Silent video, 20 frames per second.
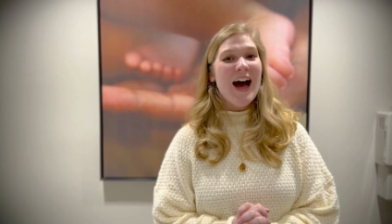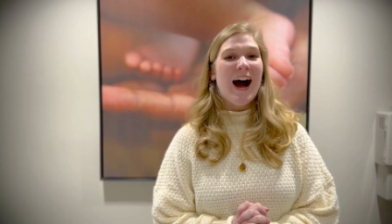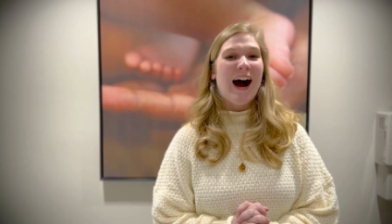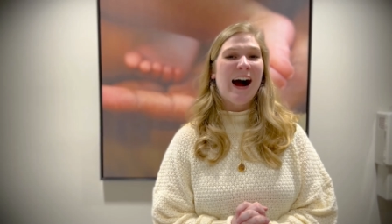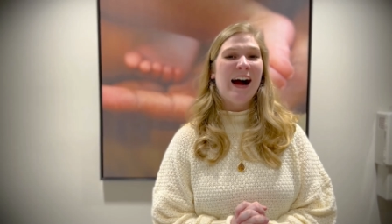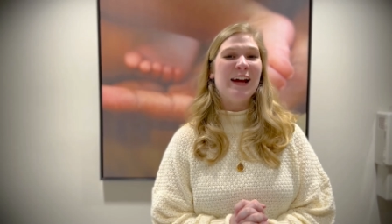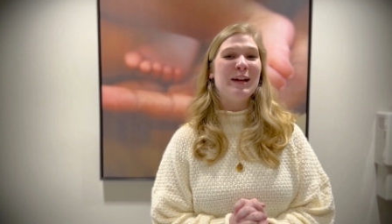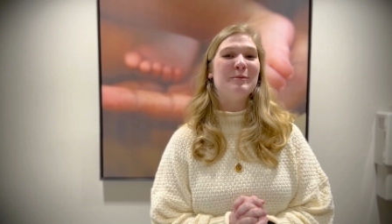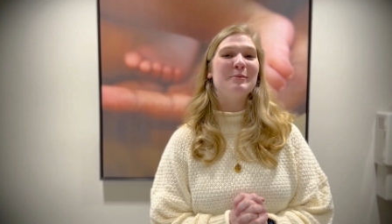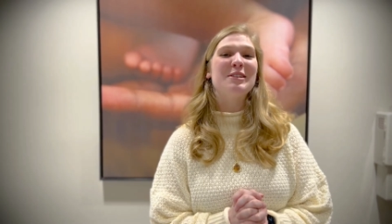
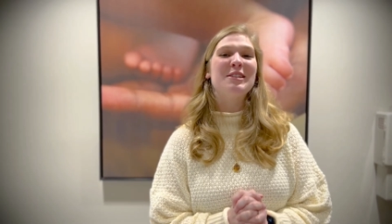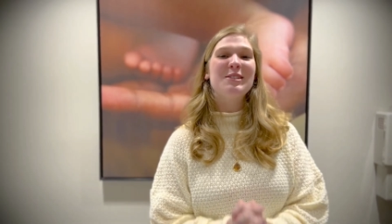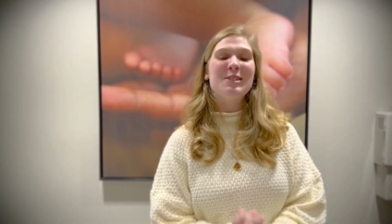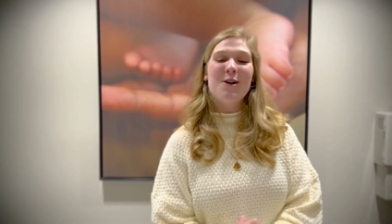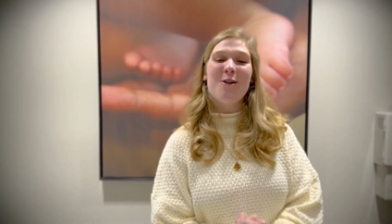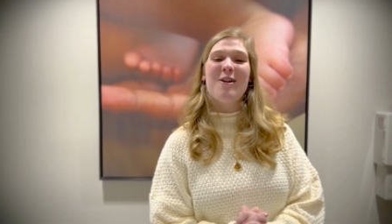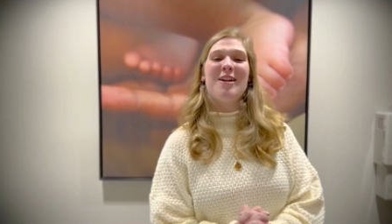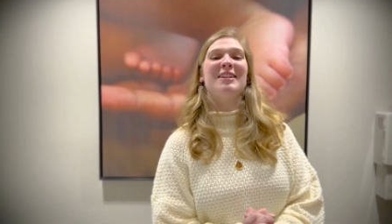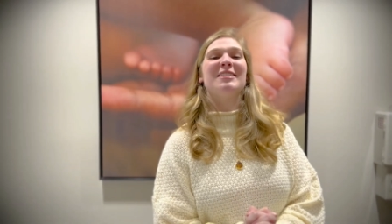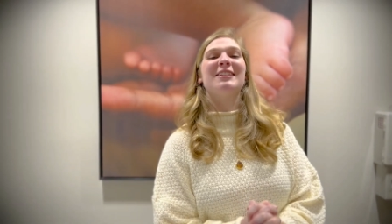I am
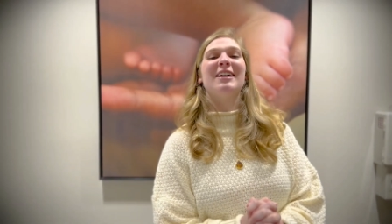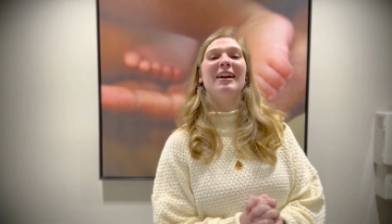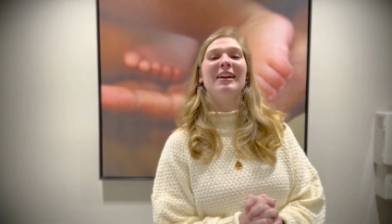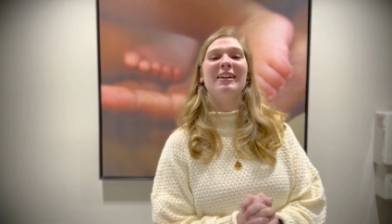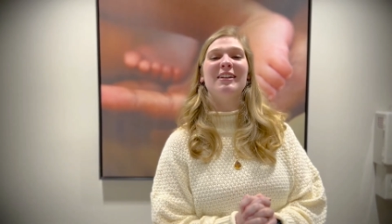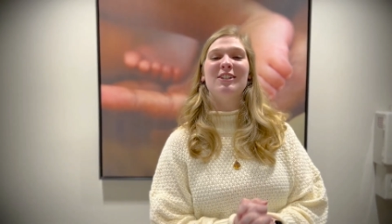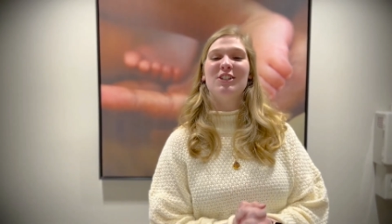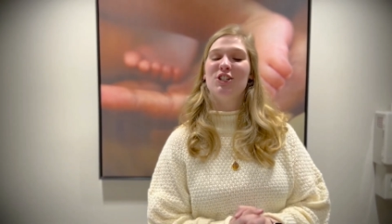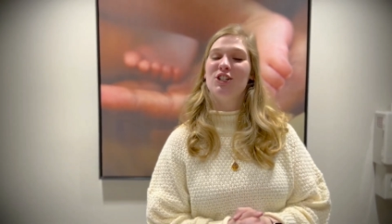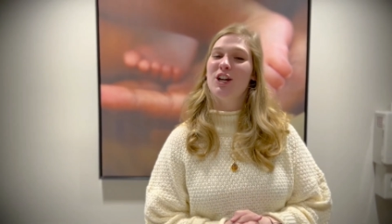so
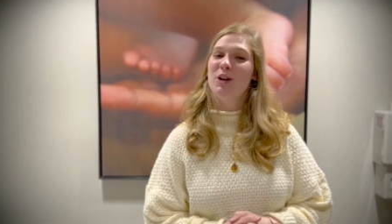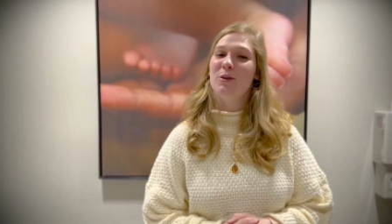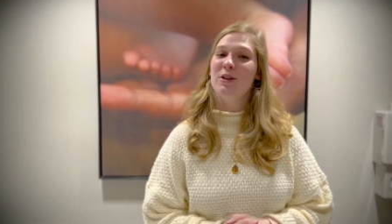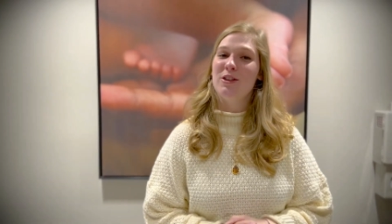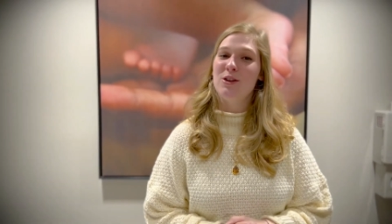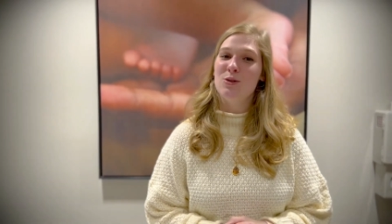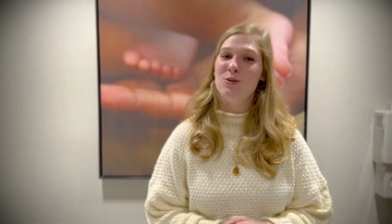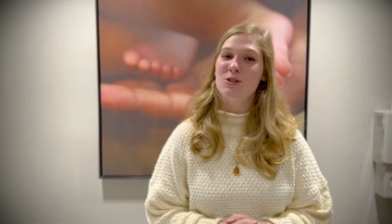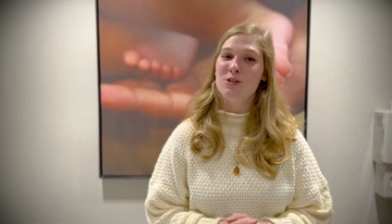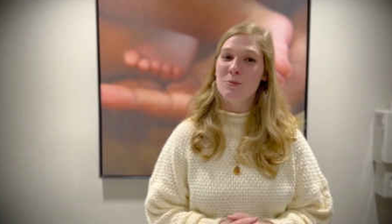excited to share
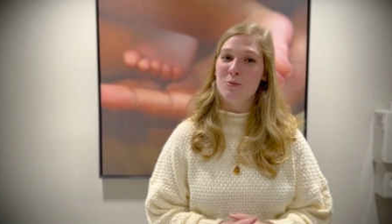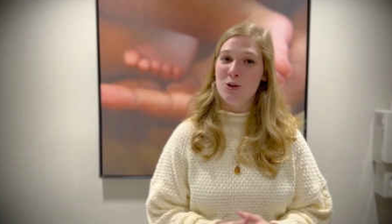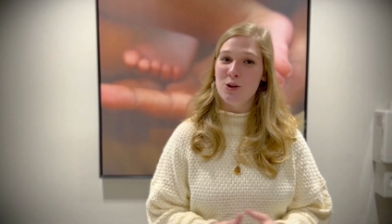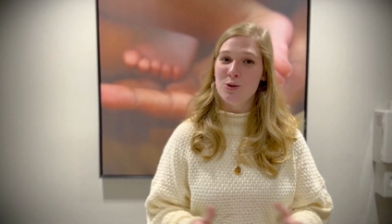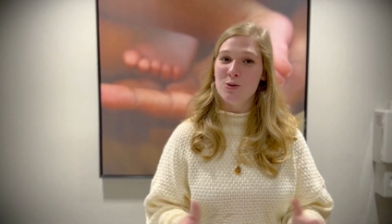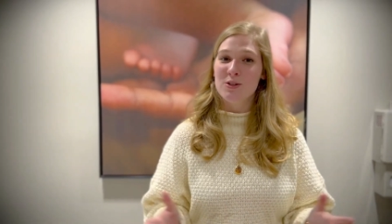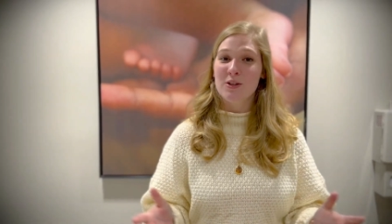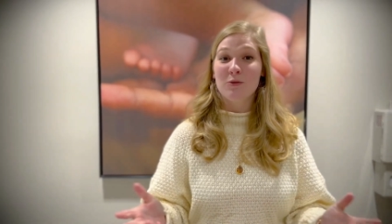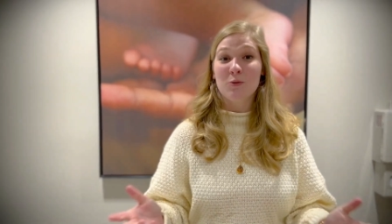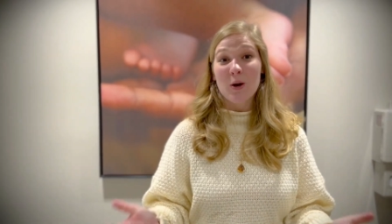with you some
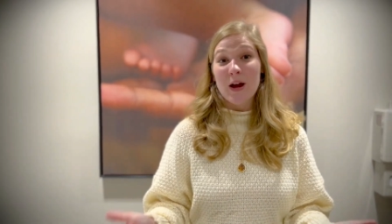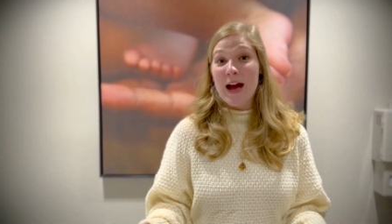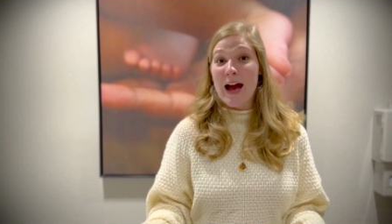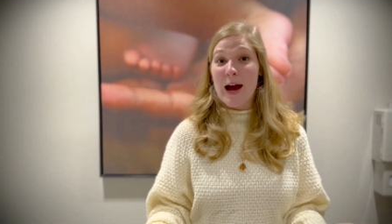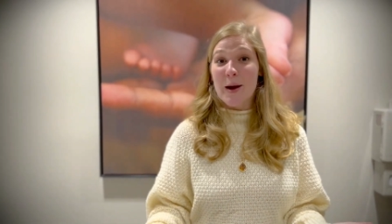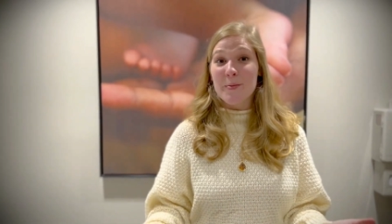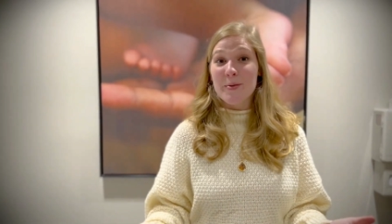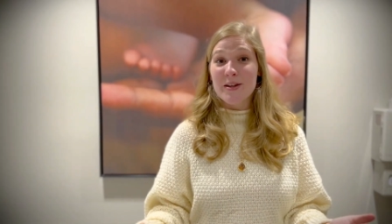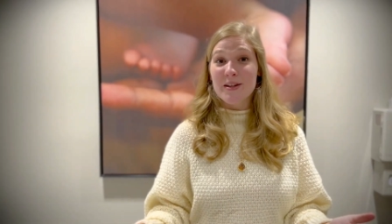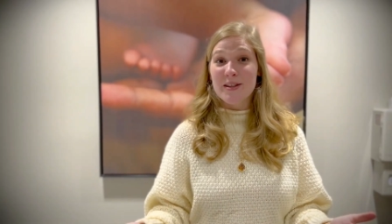news of what
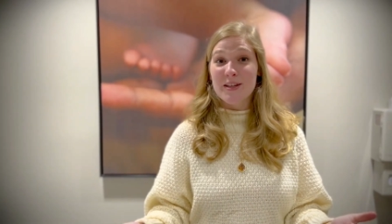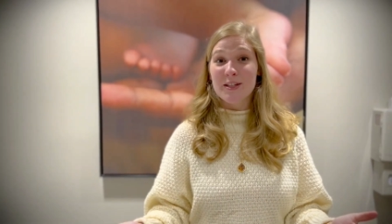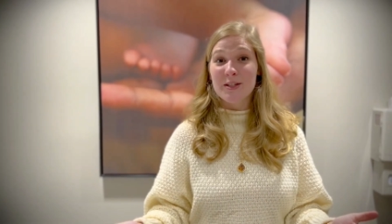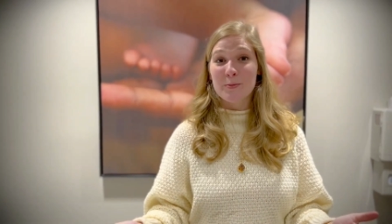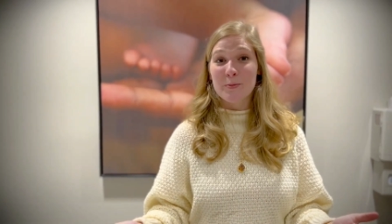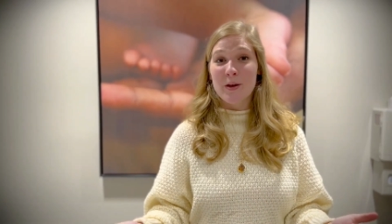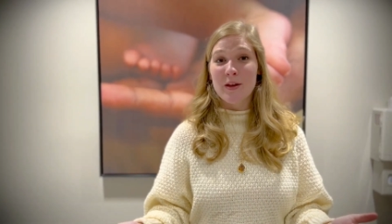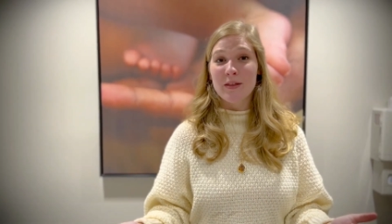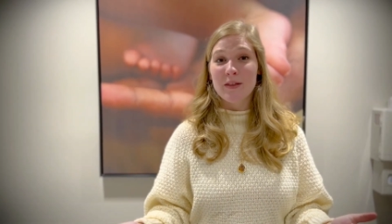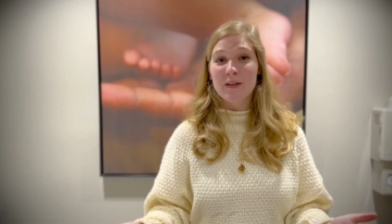happened
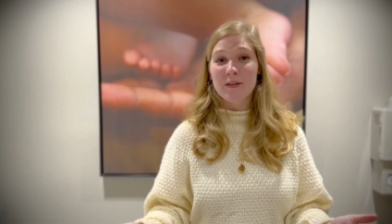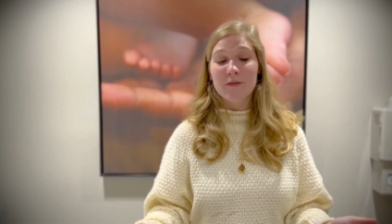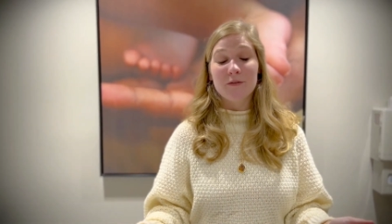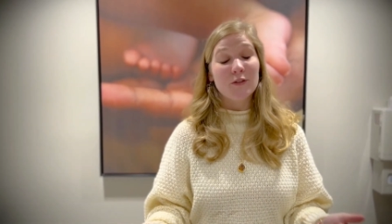this month.